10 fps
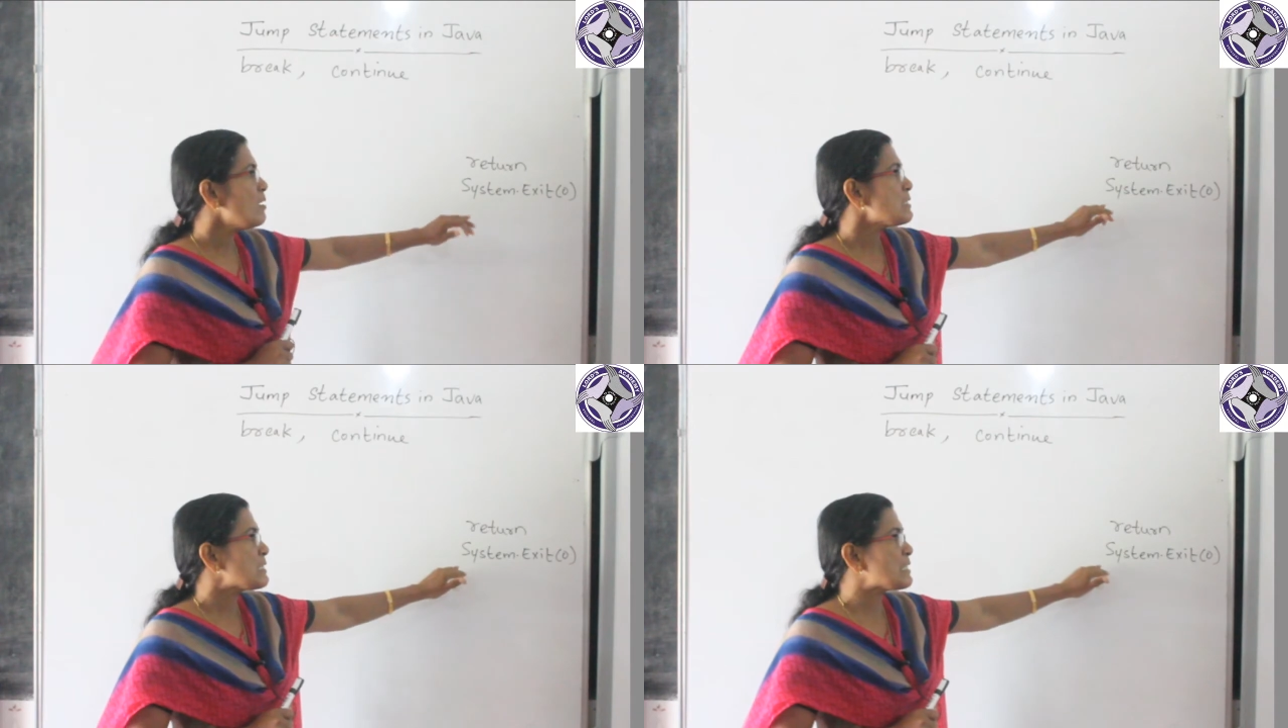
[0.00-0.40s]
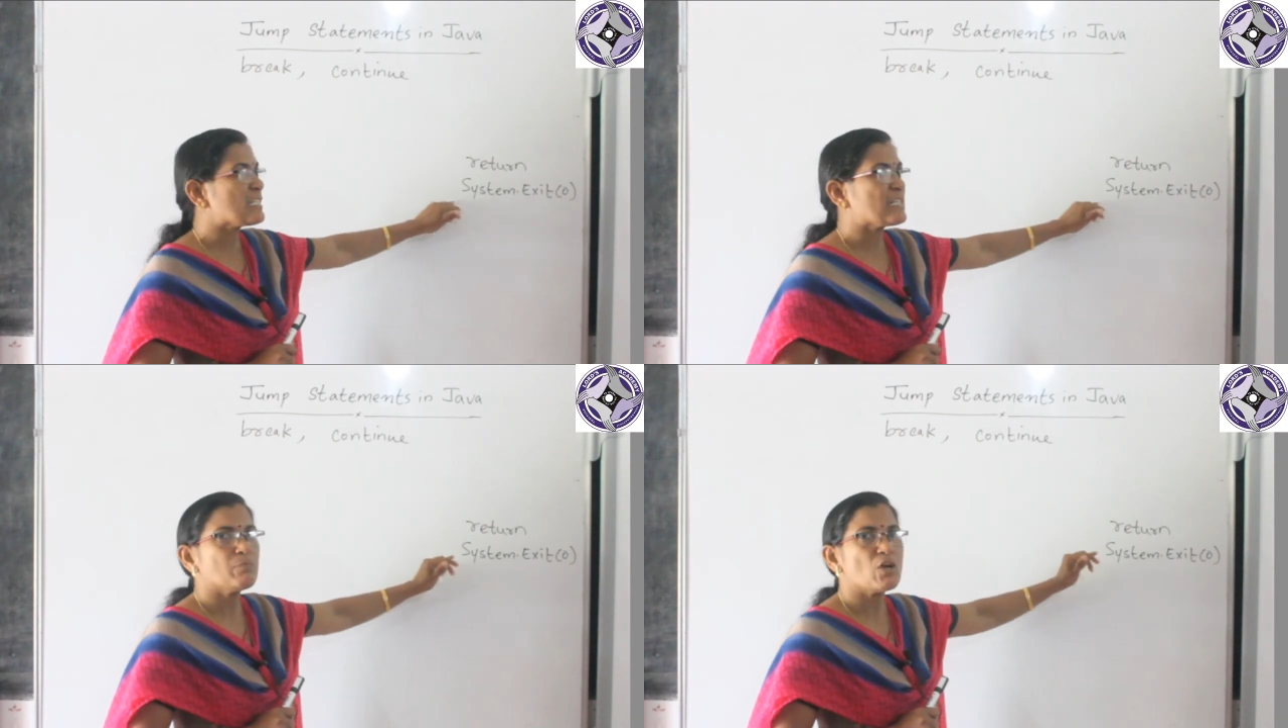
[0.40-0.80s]

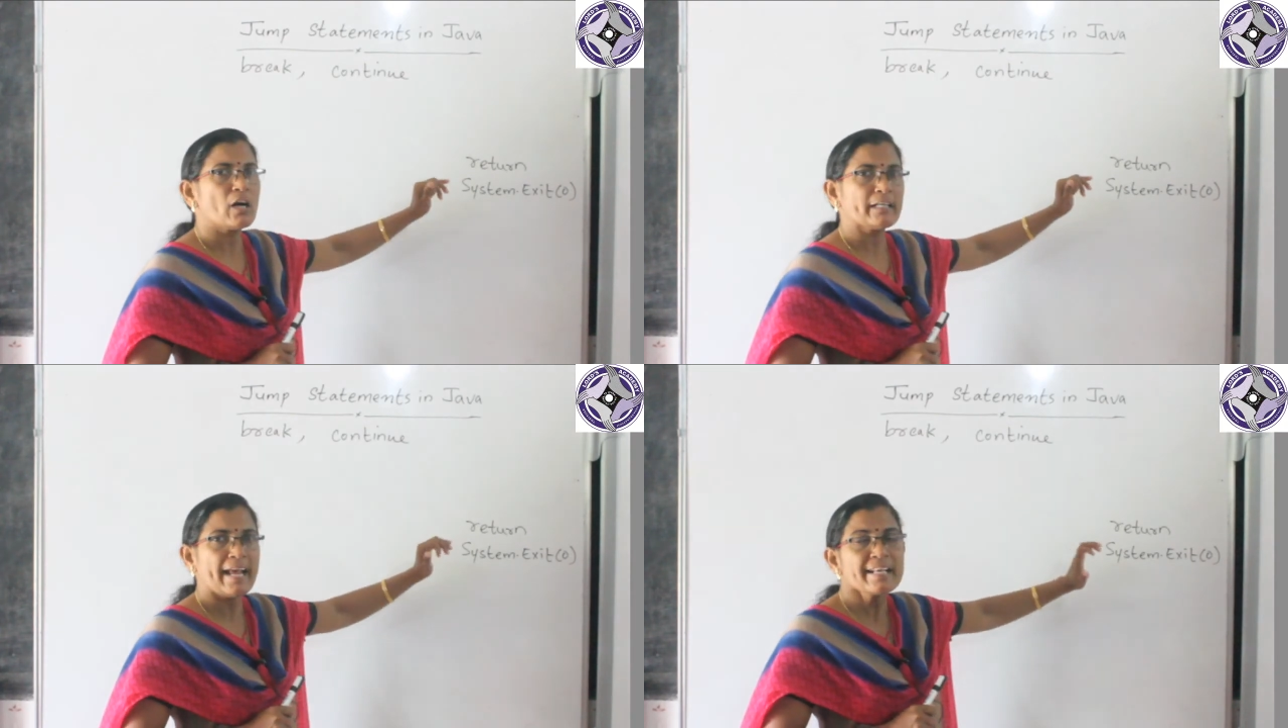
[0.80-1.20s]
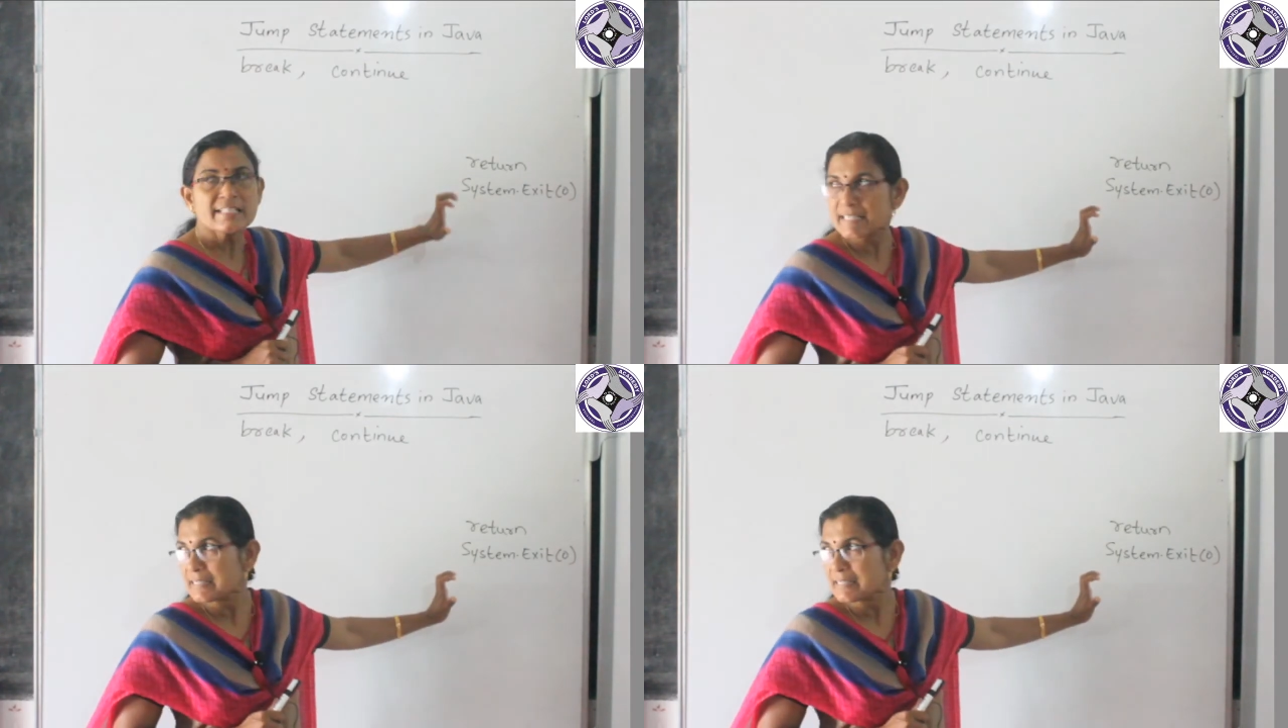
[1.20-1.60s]

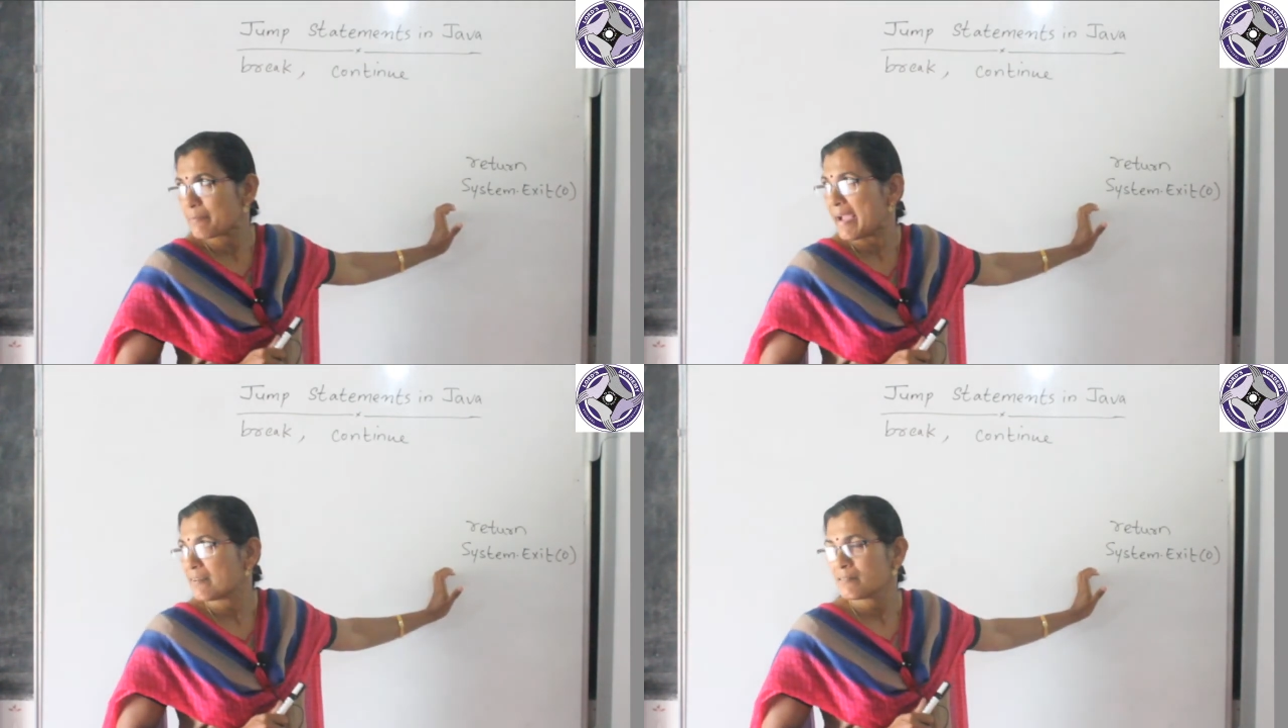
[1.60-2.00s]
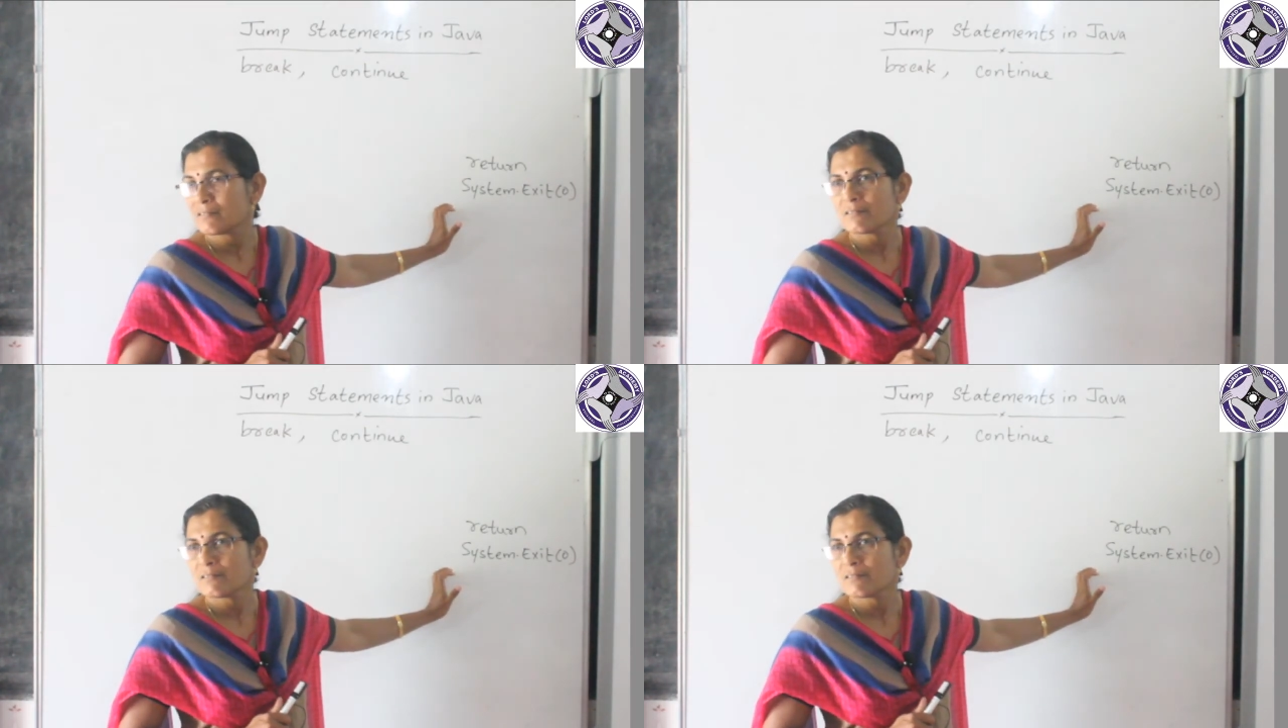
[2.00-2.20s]
System.exit command